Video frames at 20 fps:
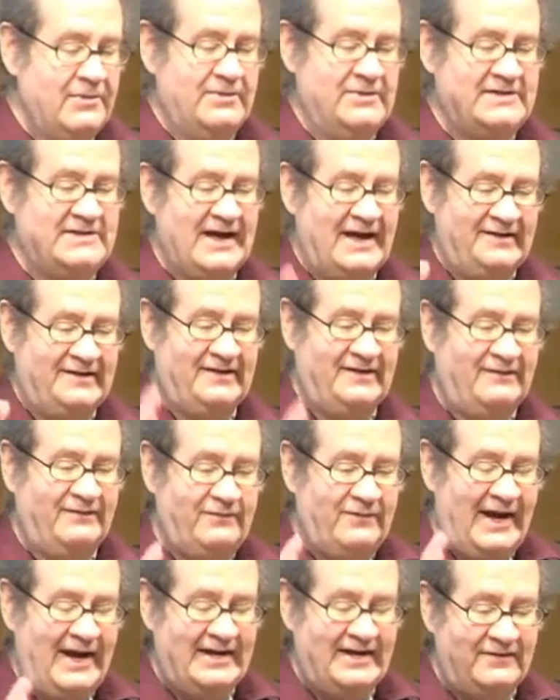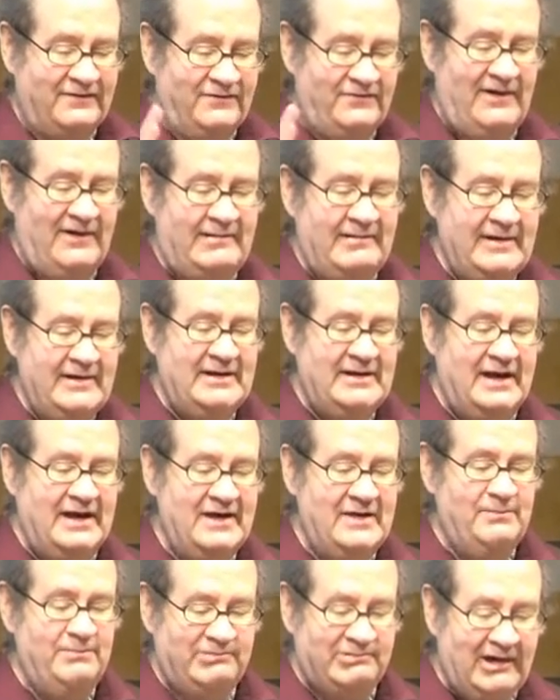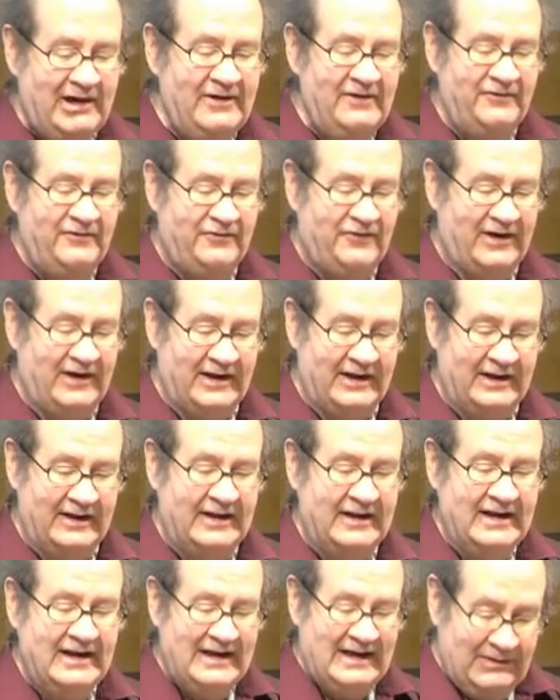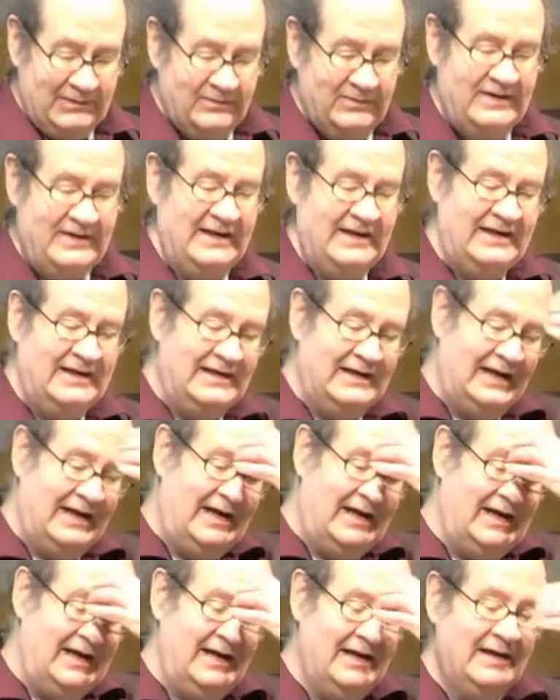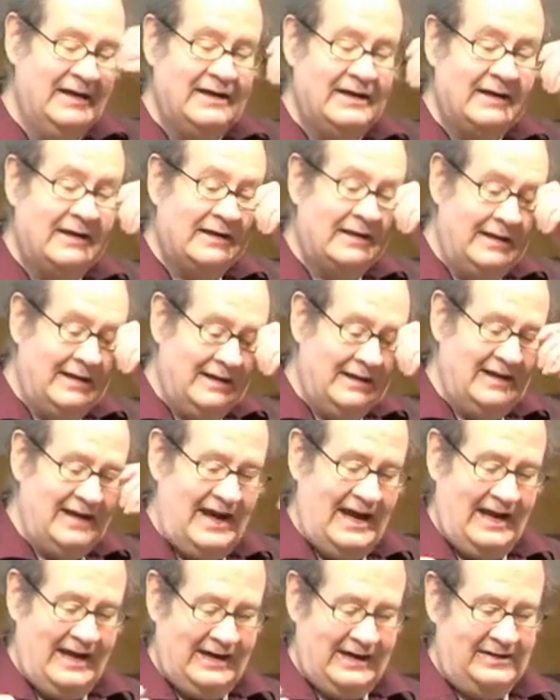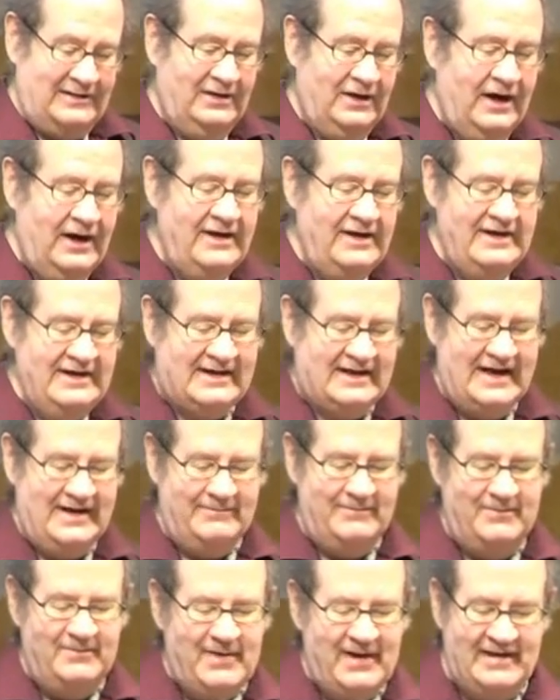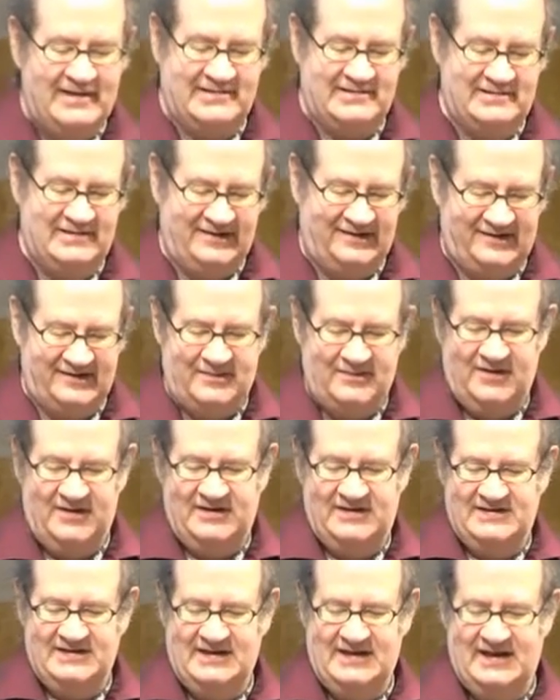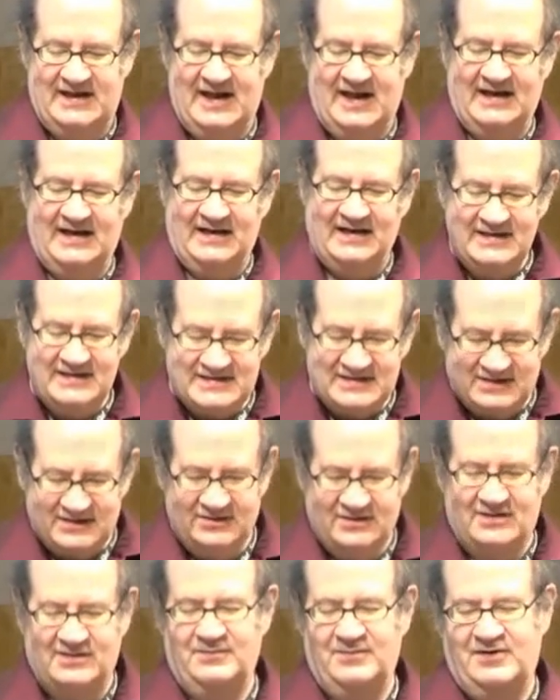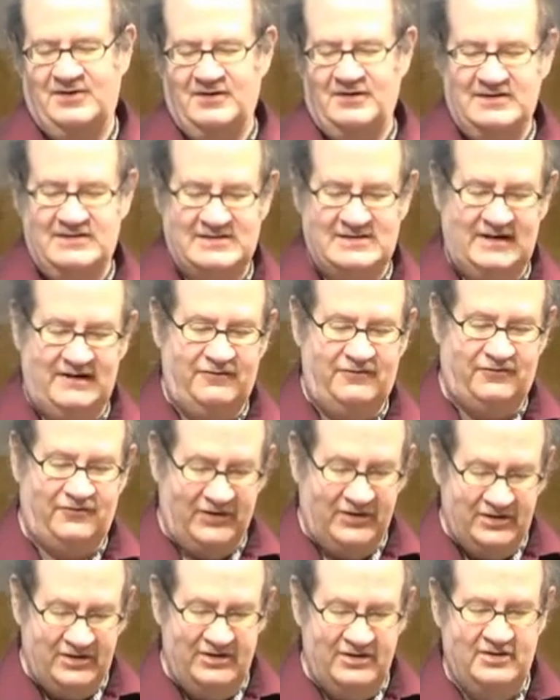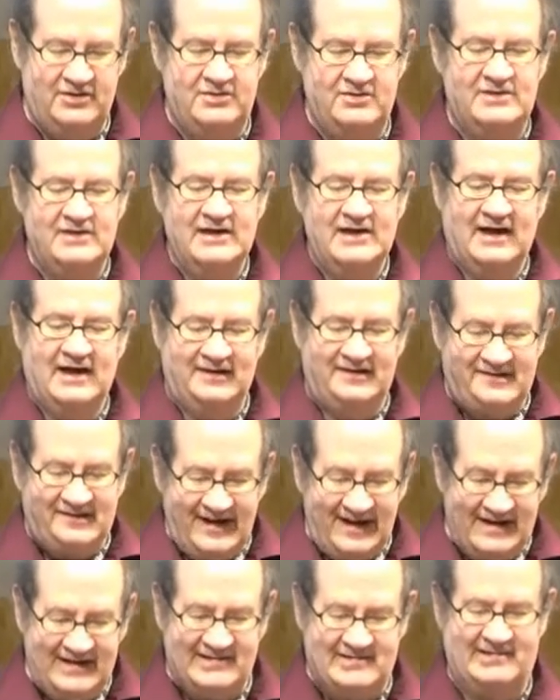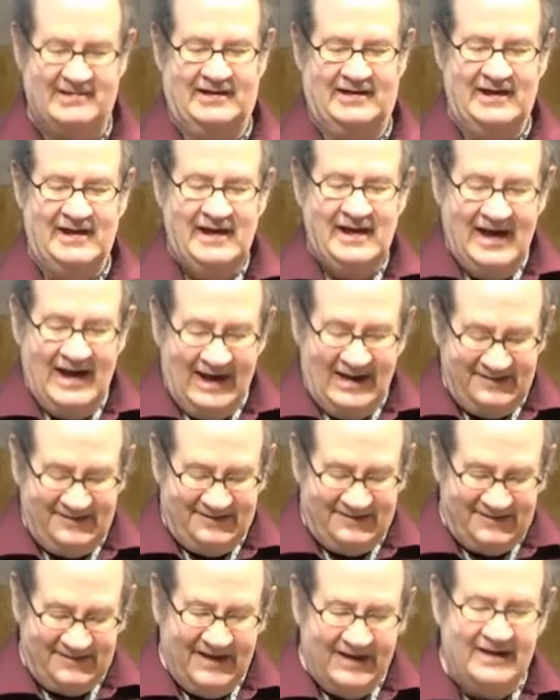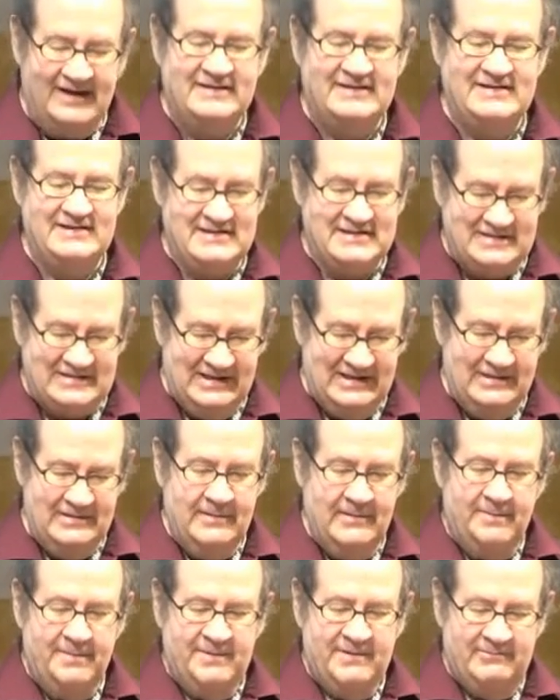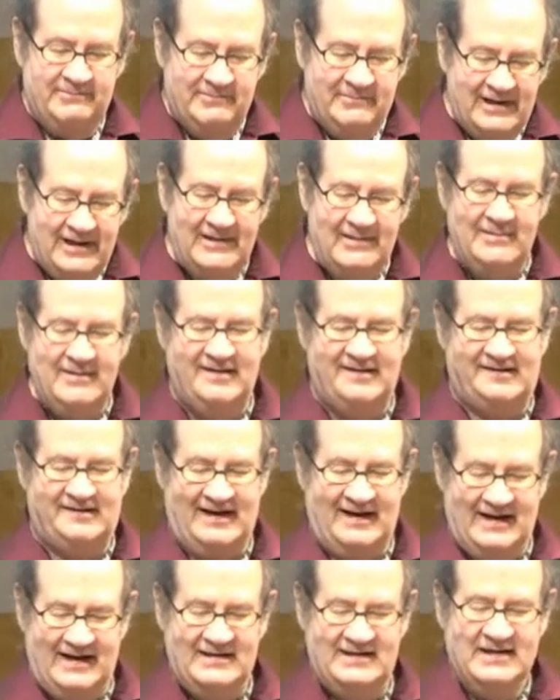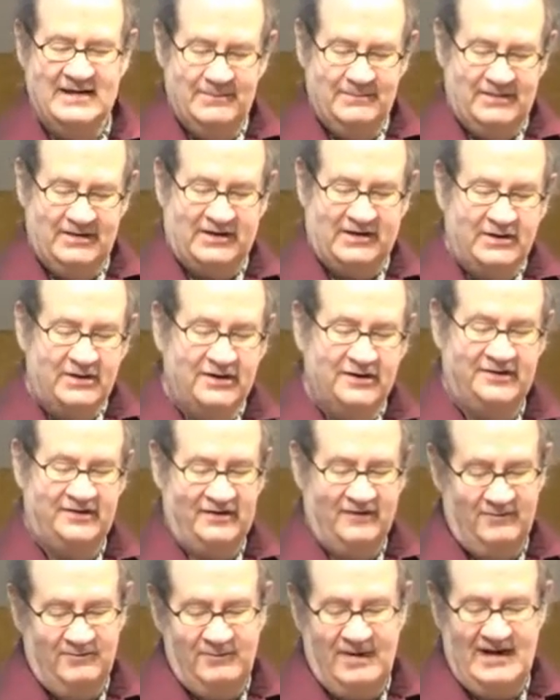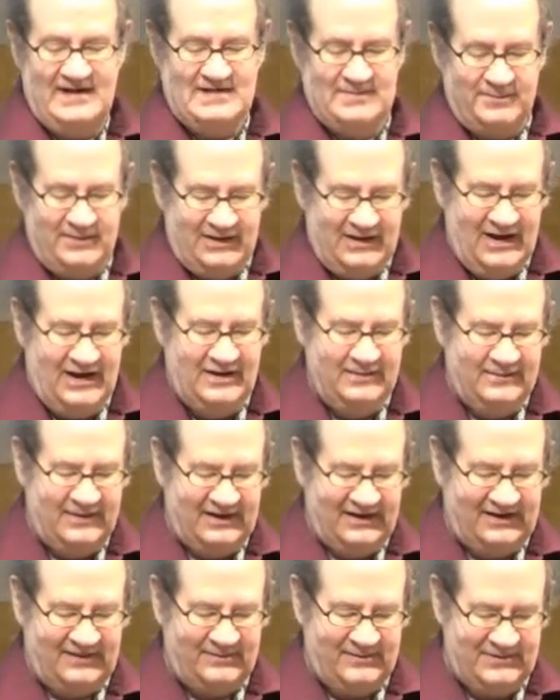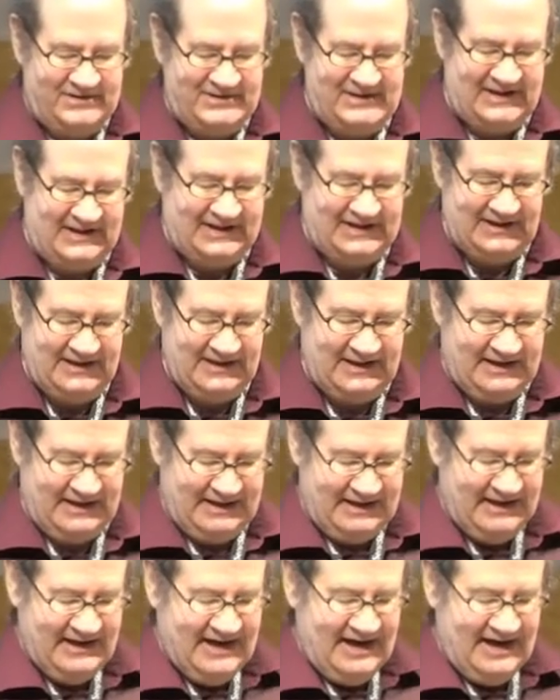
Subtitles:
which has had a very low profile within the not only chemometrics community, the analytical community, food, etc., has started to rear its head because of metabolomics, particularly.